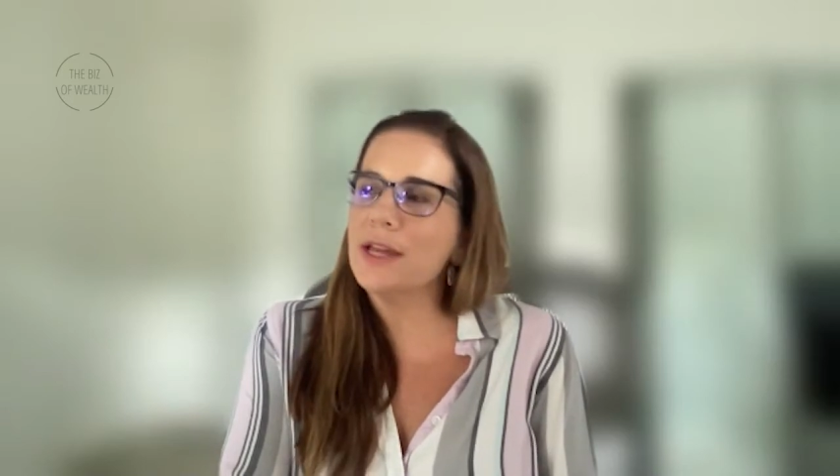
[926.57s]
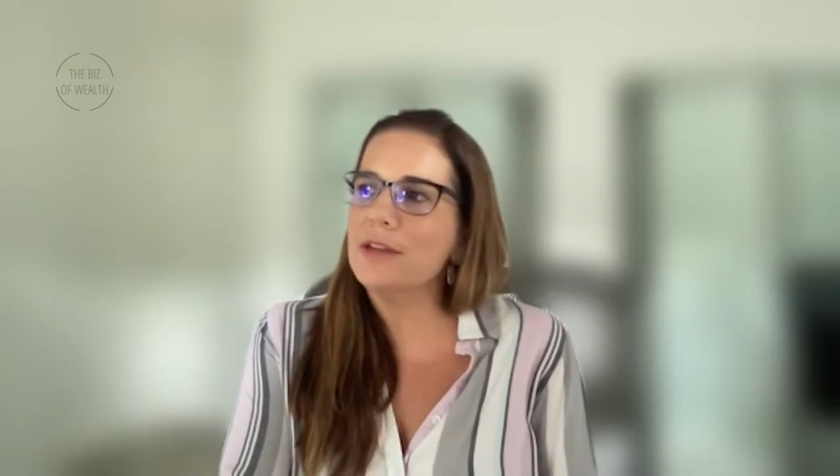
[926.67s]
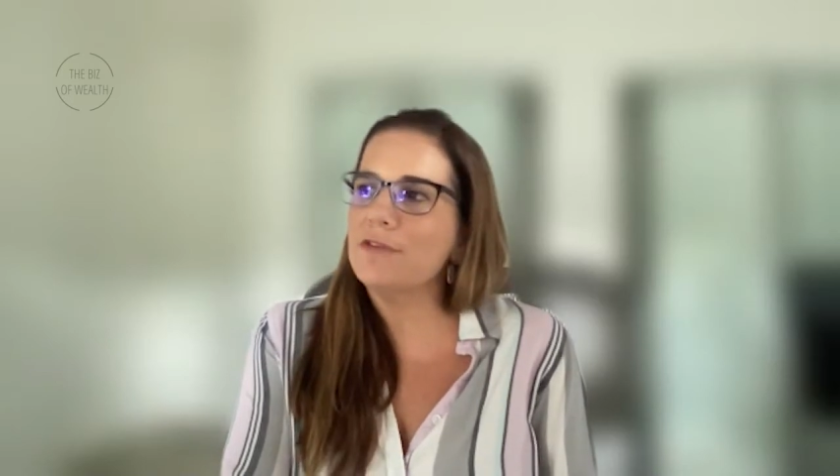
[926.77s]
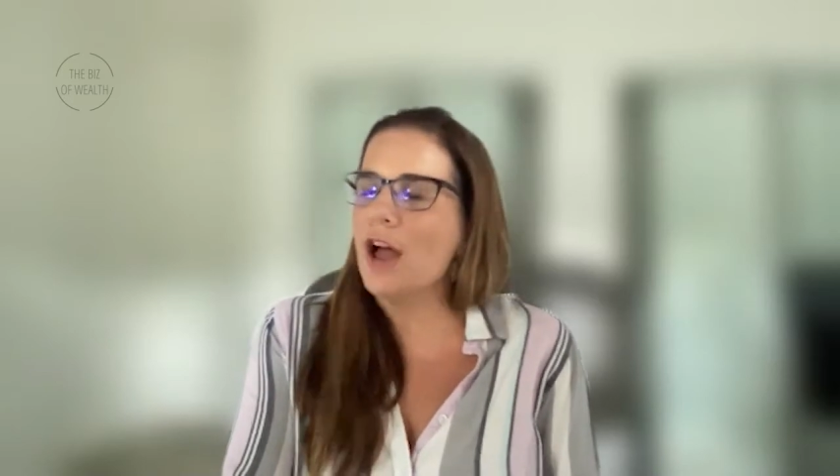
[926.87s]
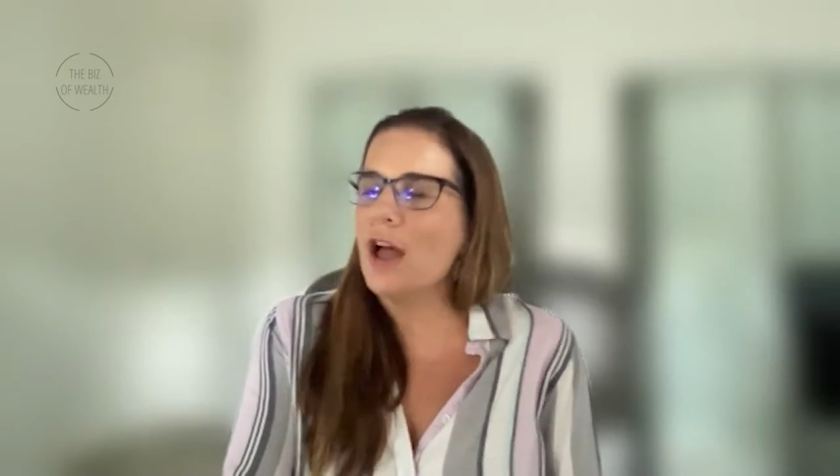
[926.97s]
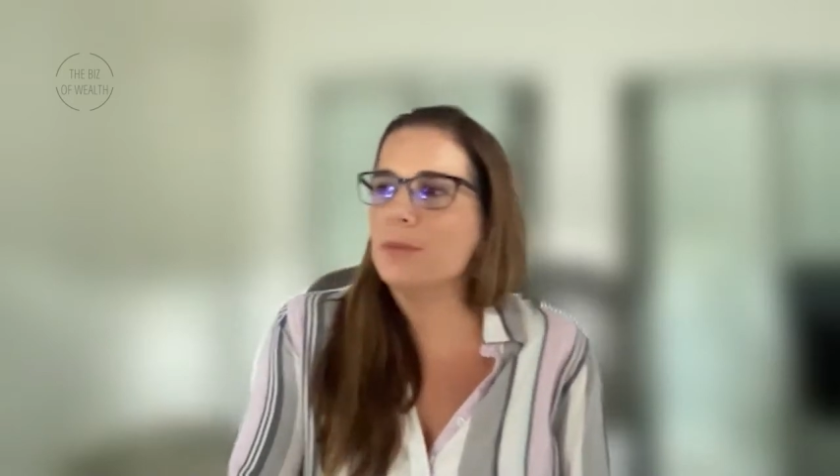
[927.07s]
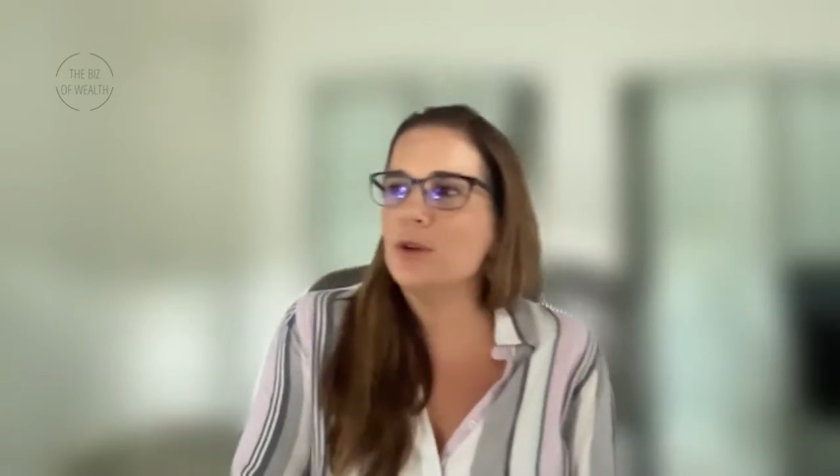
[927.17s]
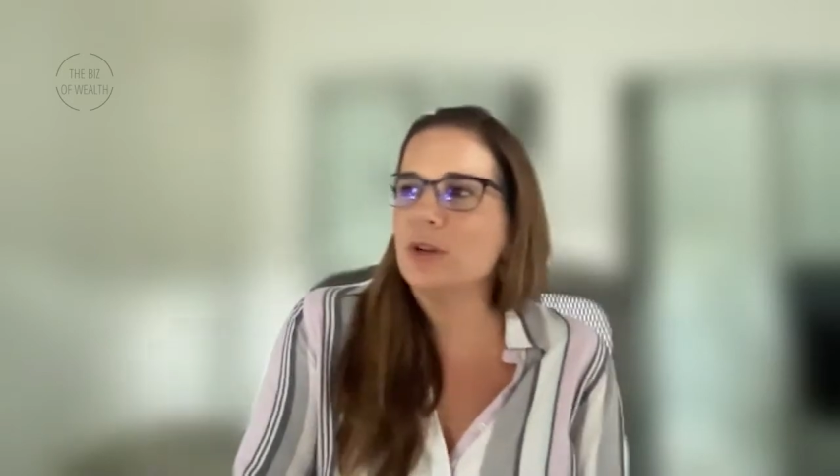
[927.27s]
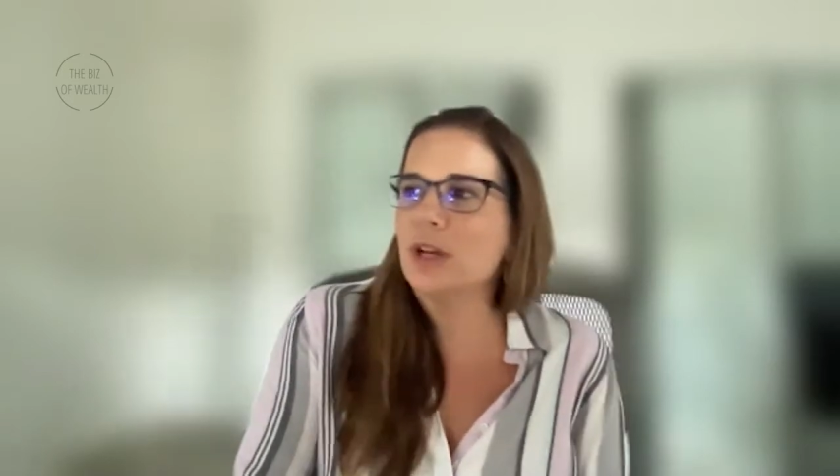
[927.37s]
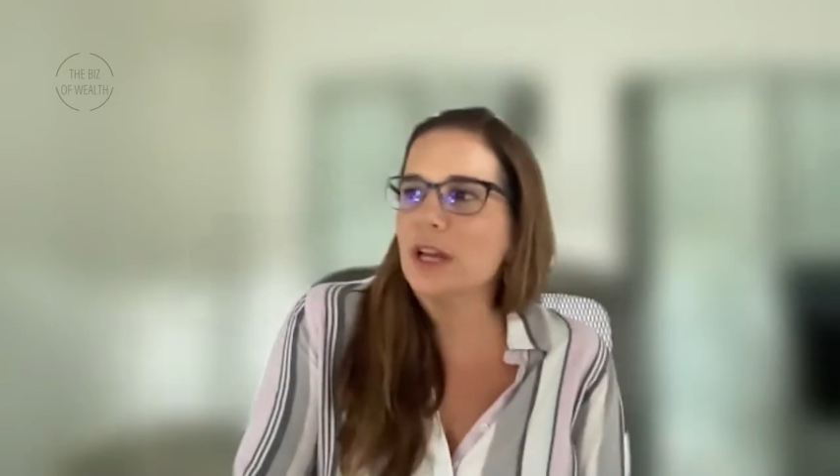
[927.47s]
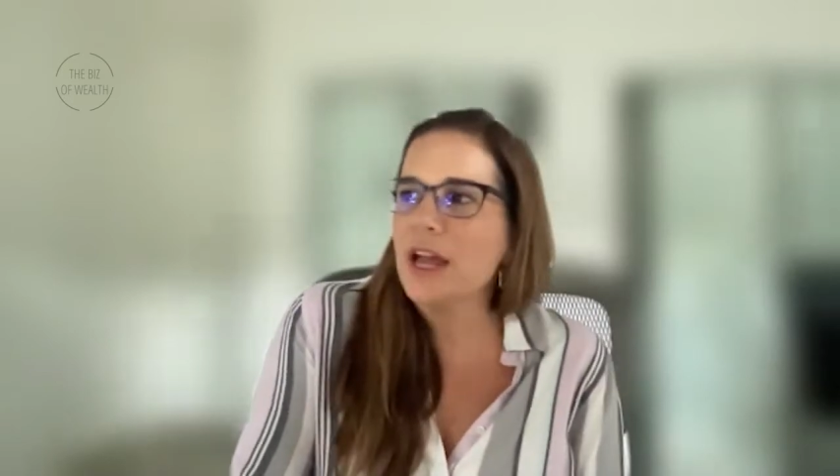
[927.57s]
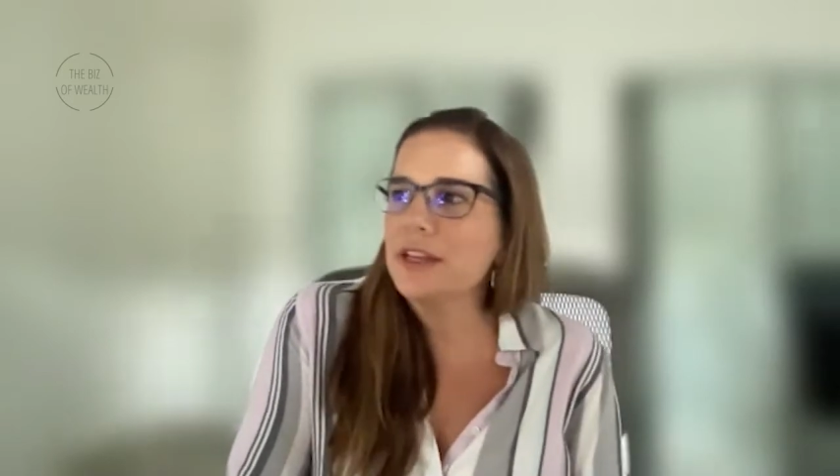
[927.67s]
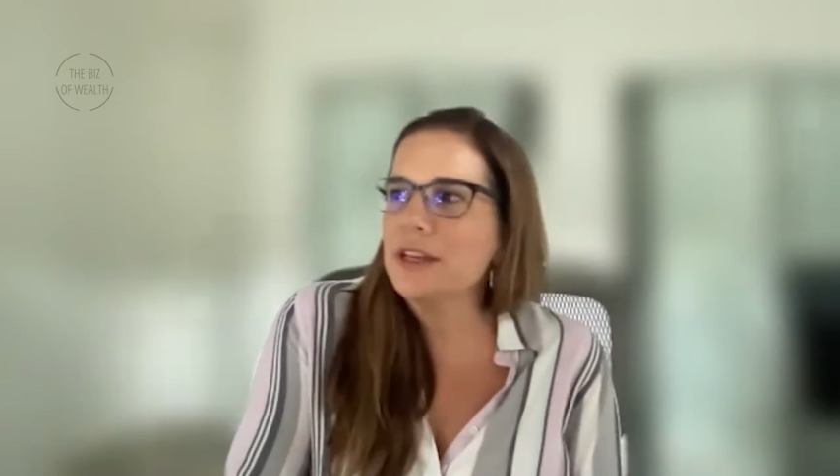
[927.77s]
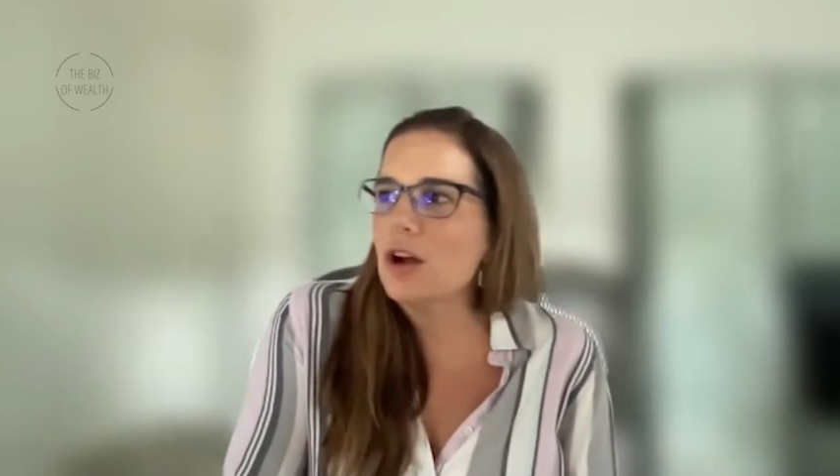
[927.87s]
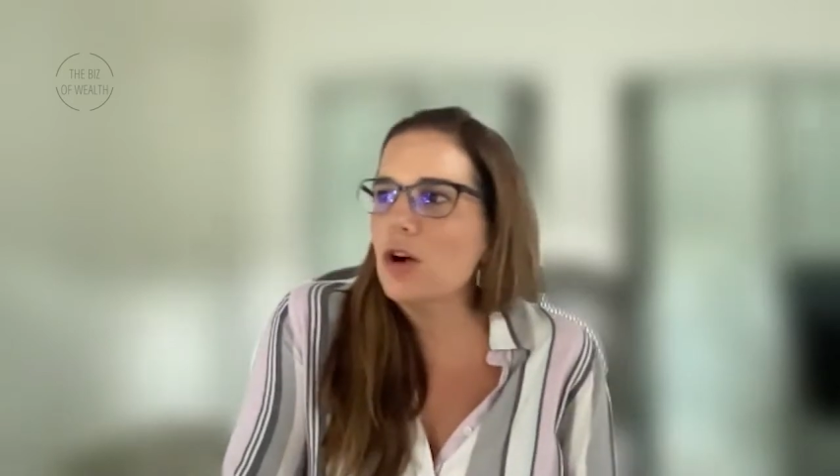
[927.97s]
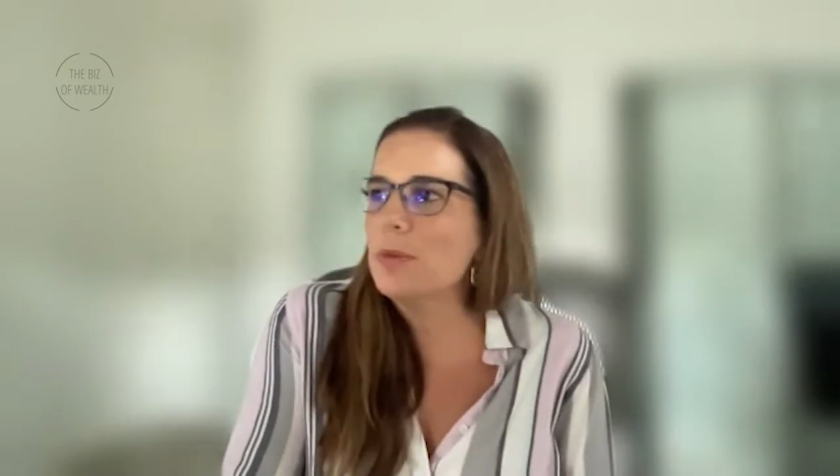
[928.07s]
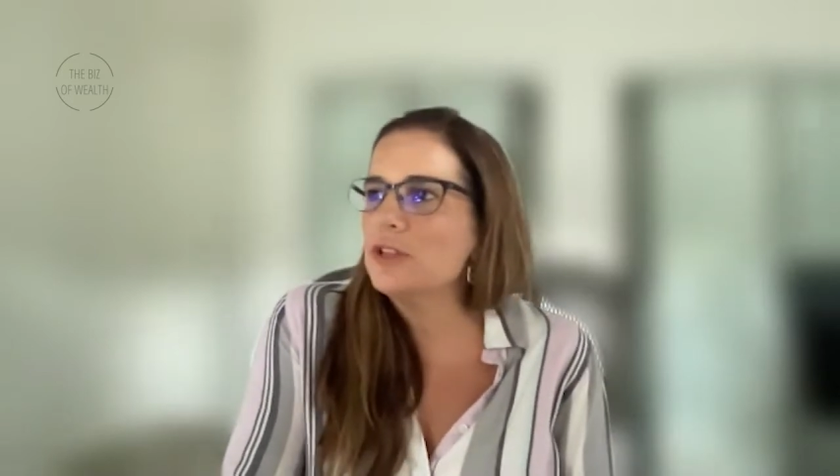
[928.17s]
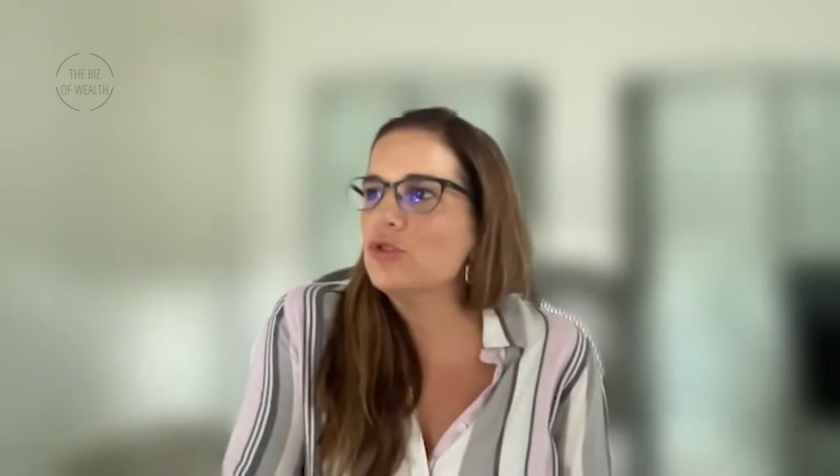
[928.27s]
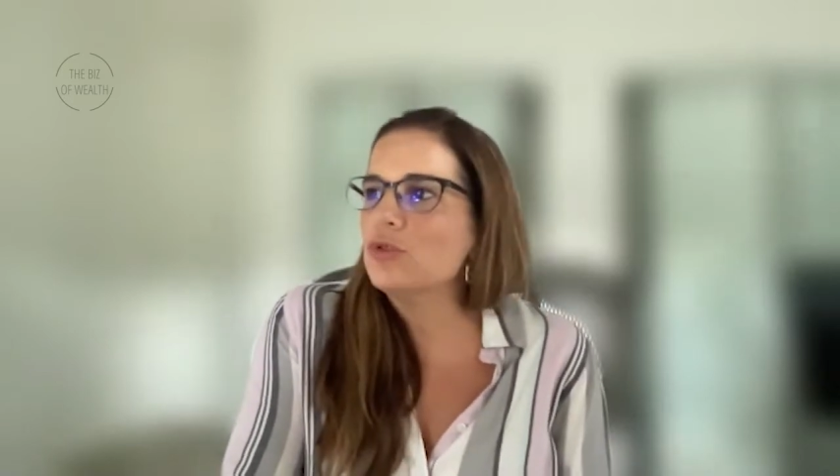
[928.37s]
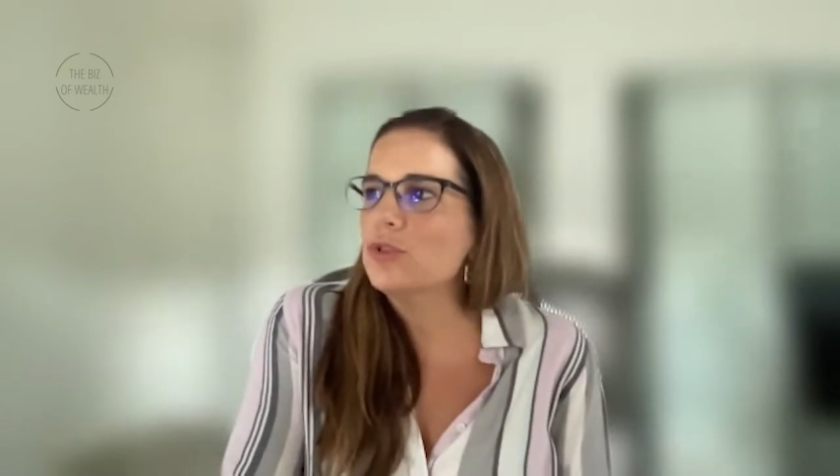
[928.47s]
if I'm your client, how am I
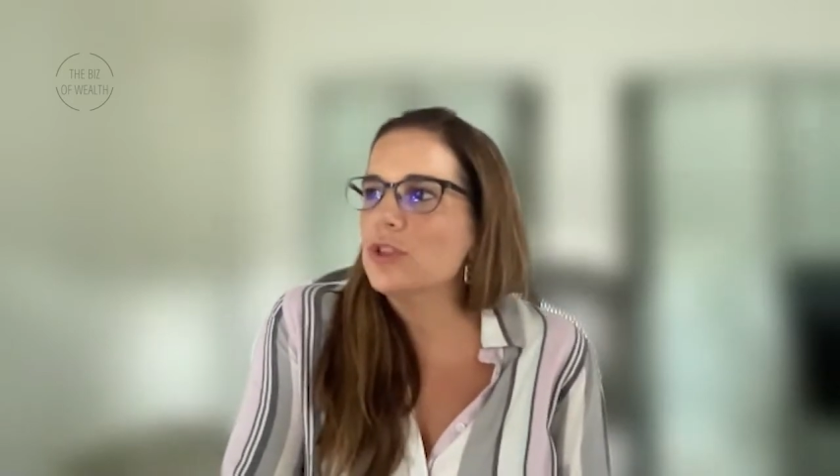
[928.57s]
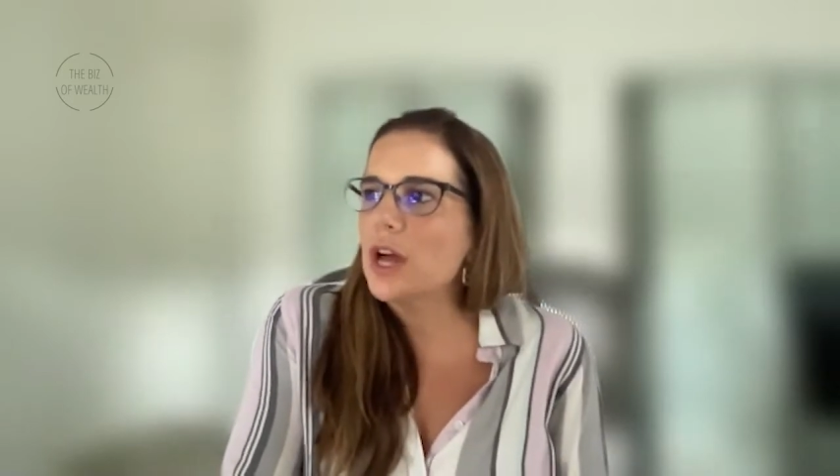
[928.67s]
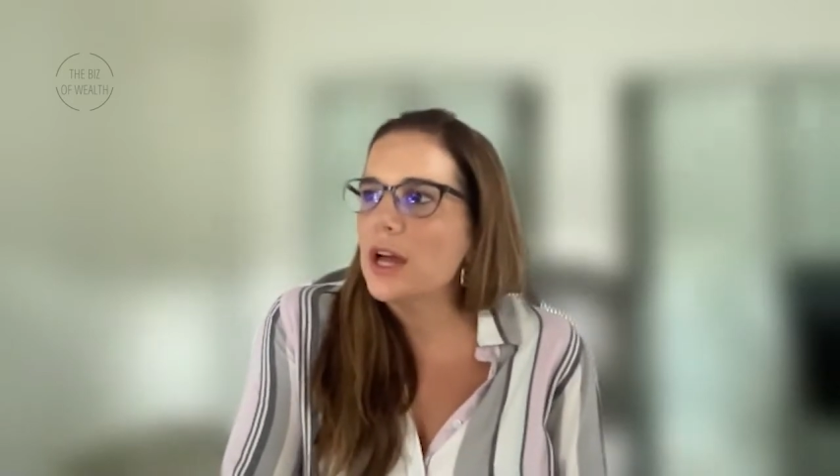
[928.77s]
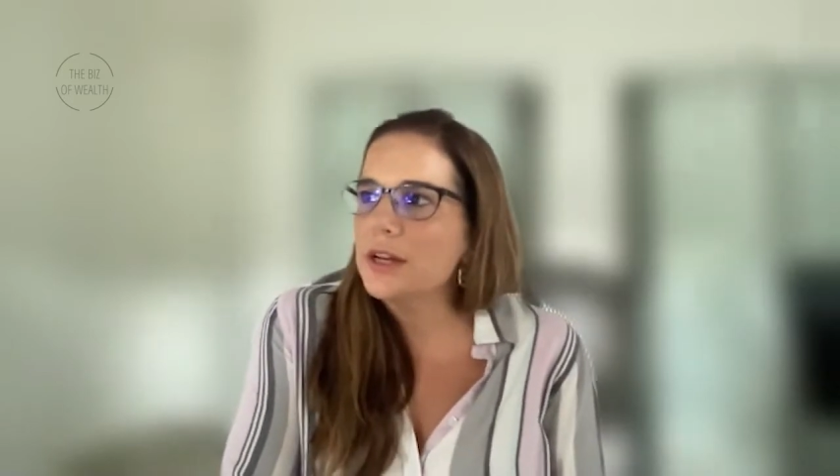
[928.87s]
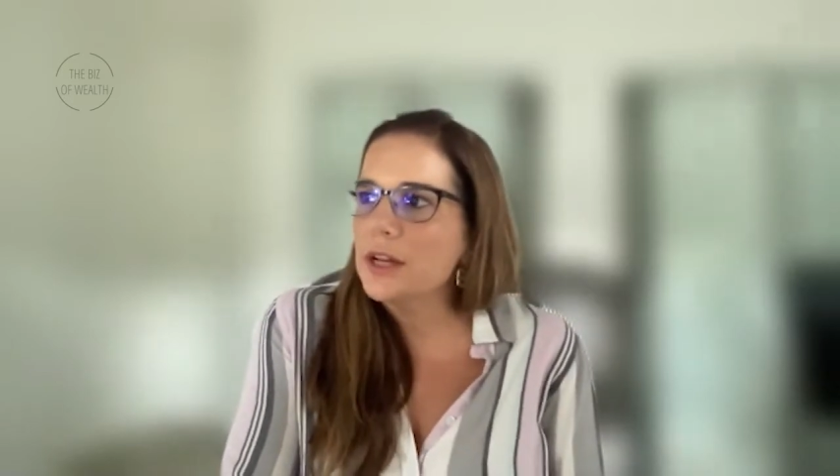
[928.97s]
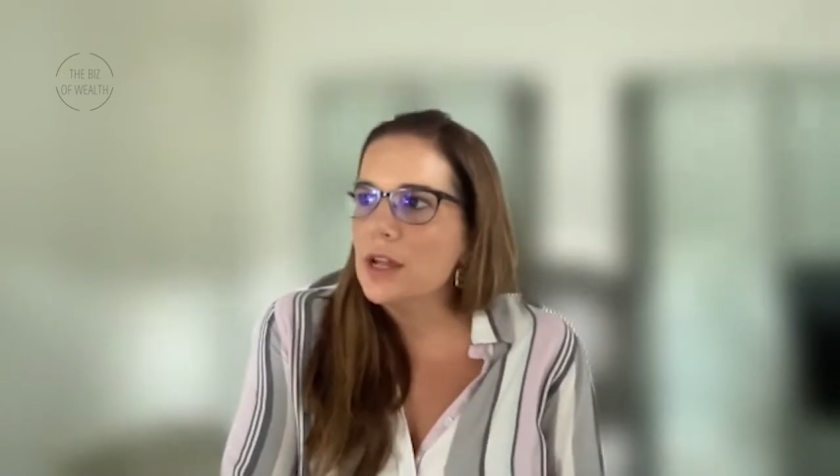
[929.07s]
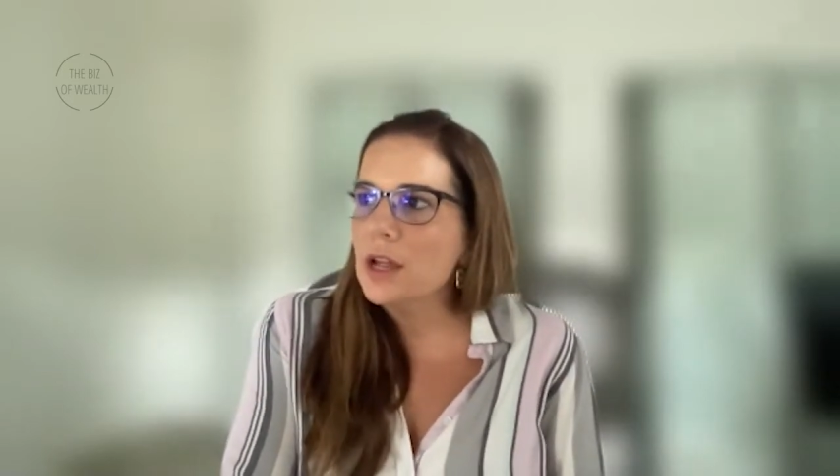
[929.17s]
sure that